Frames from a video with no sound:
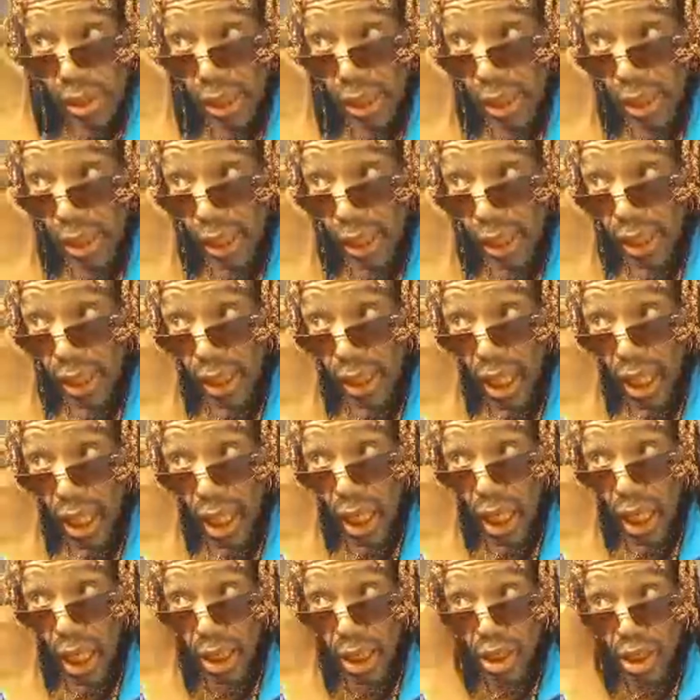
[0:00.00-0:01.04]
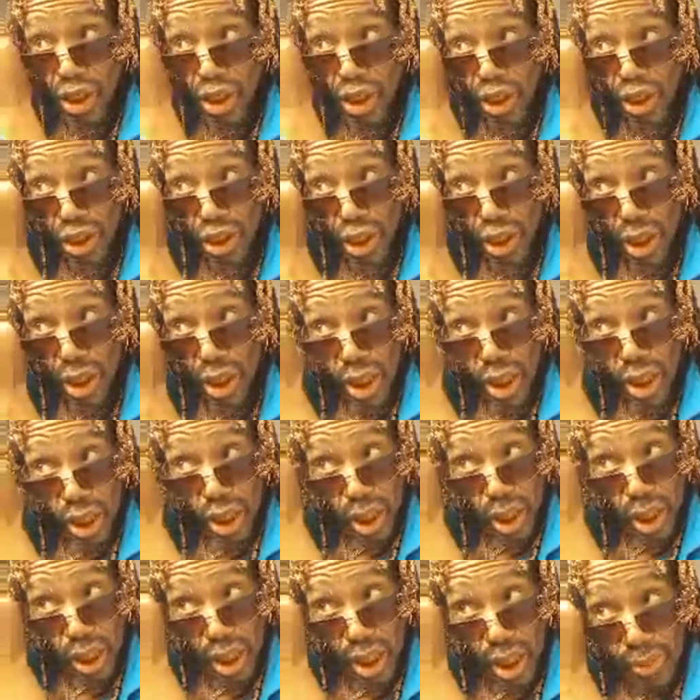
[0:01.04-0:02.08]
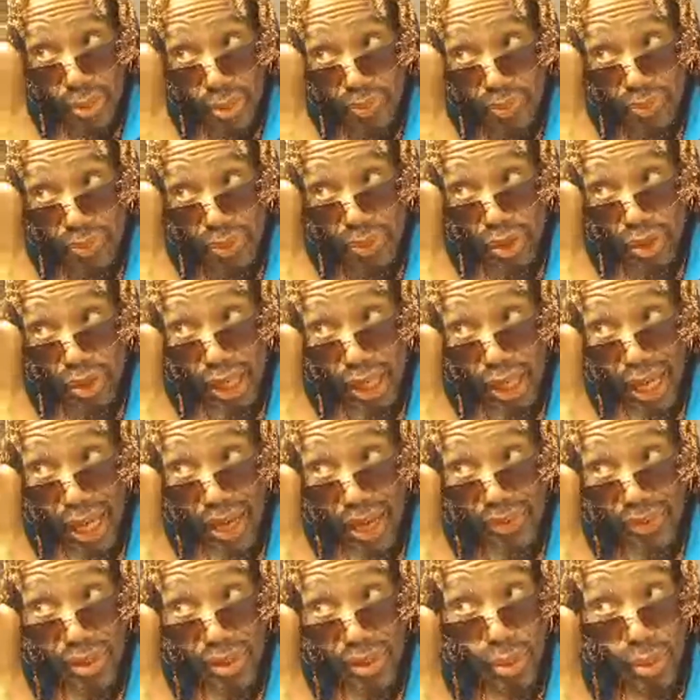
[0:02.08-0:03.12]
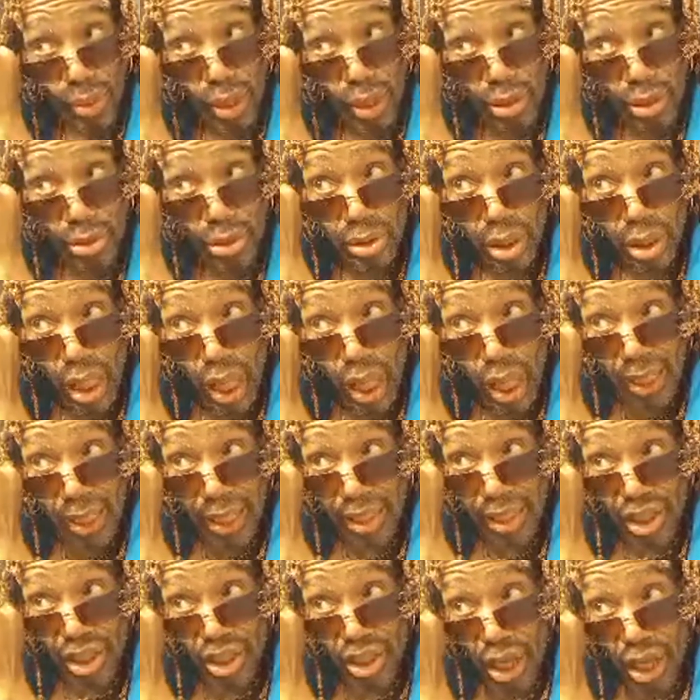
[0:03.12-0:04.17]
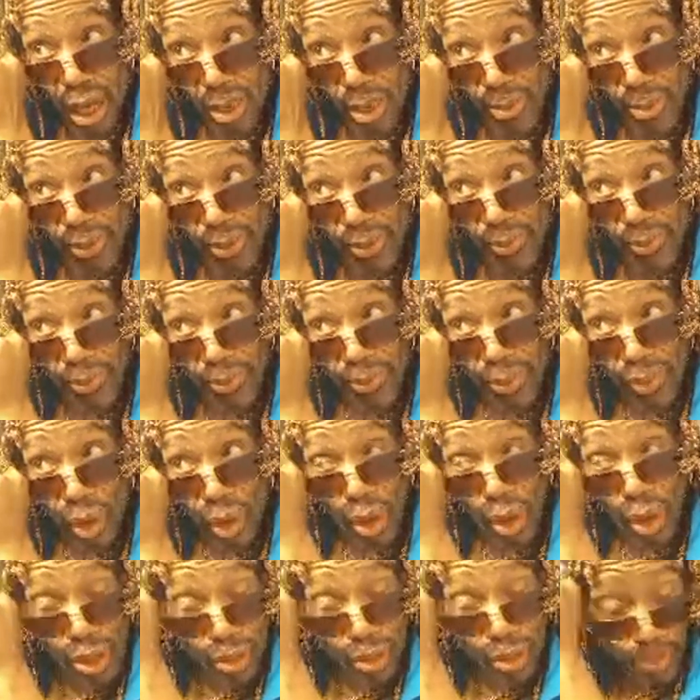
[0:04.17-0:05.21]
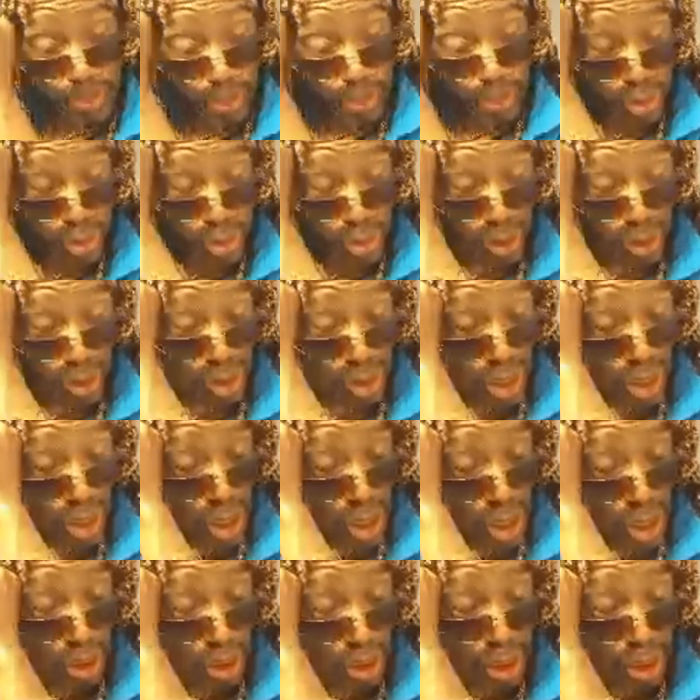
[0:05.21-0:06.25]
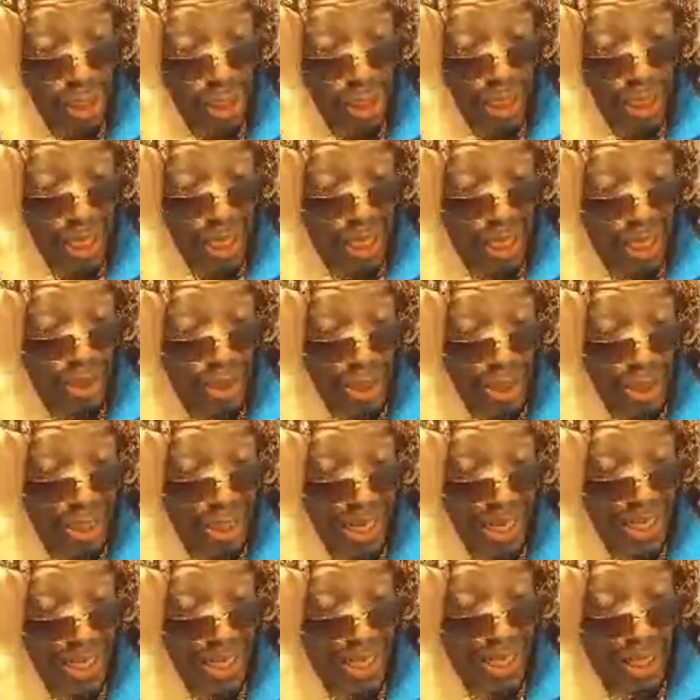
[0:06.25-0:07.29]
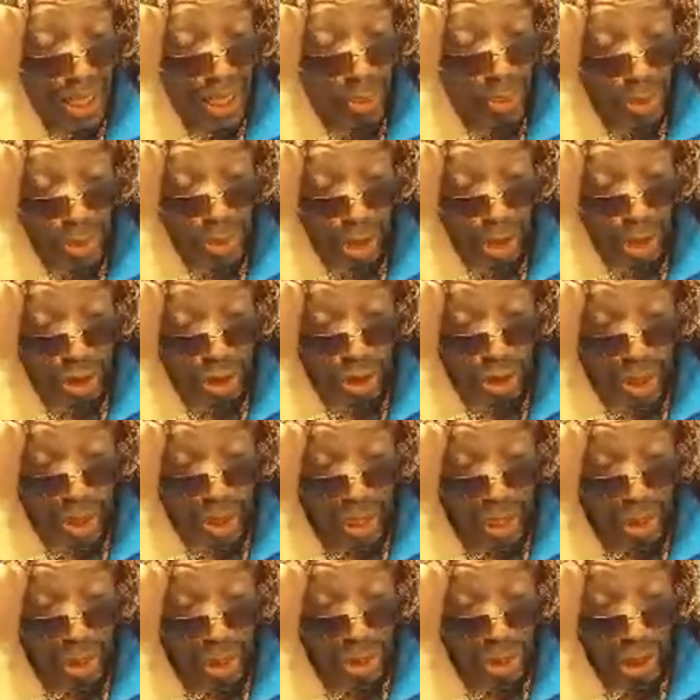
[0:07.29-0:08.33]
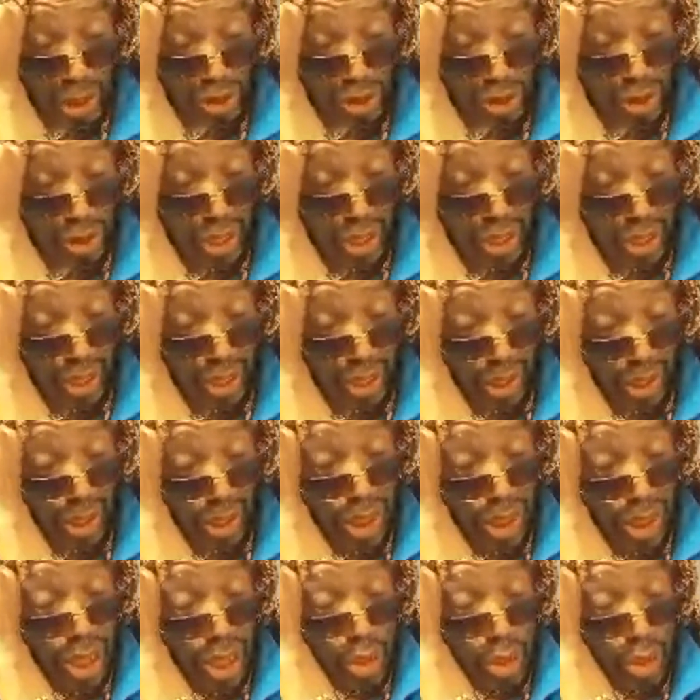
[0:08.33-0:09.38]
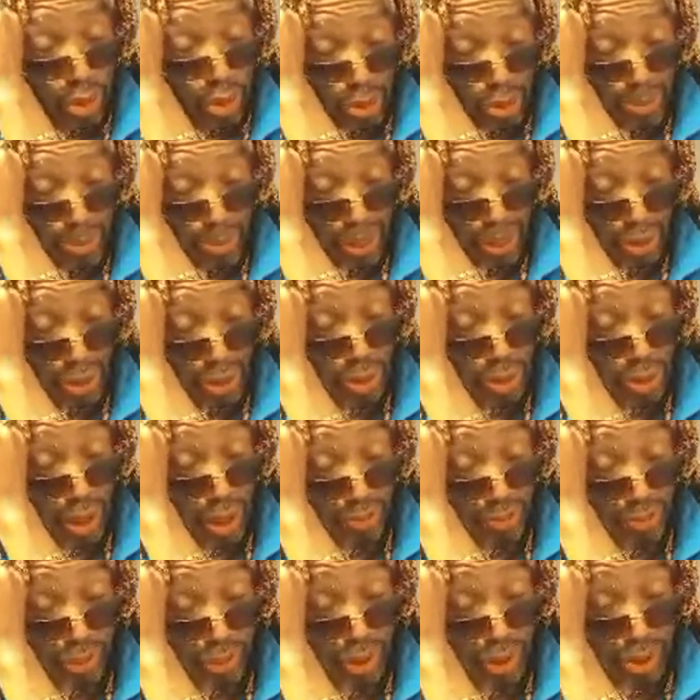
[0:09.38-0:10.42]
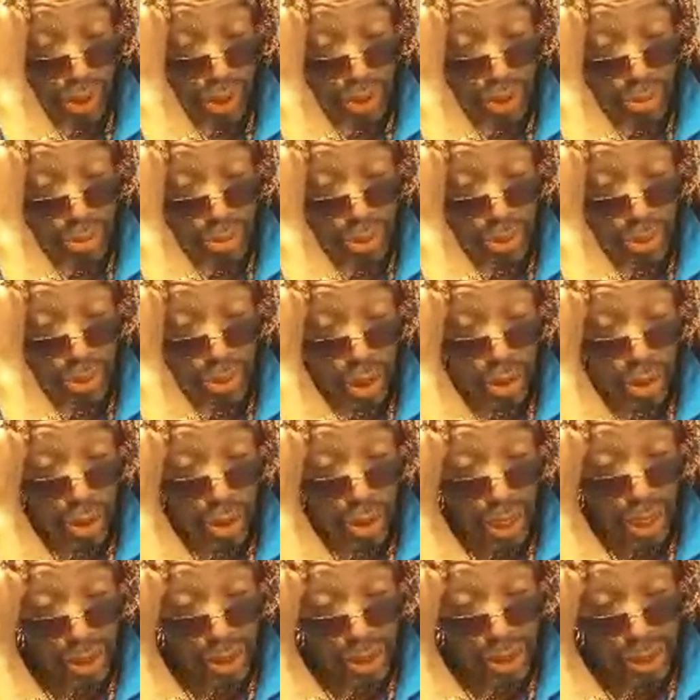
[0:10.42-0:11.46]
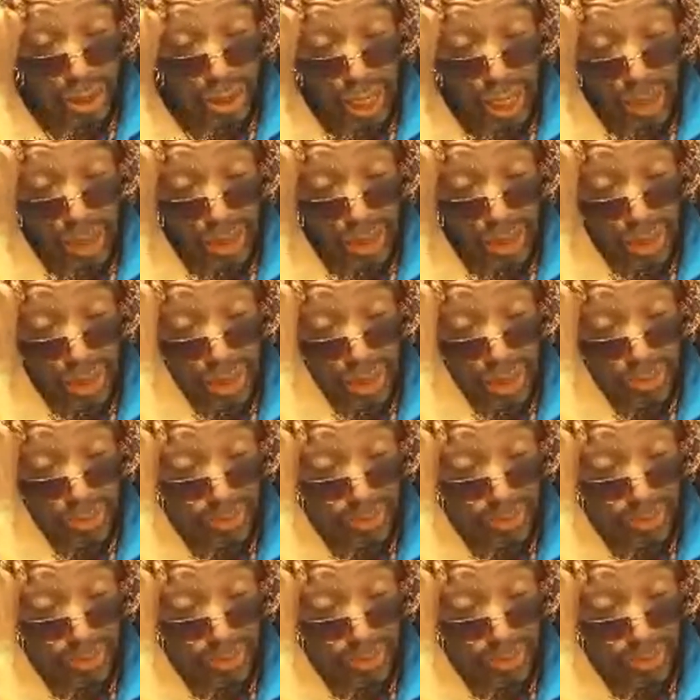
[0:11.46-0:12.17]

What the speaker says: can touch. You can't have someone else as a shaman or a spiritualist. You cannot let anyone touch your head or touch your hair, which means that you have to learn to be your own hairstylist,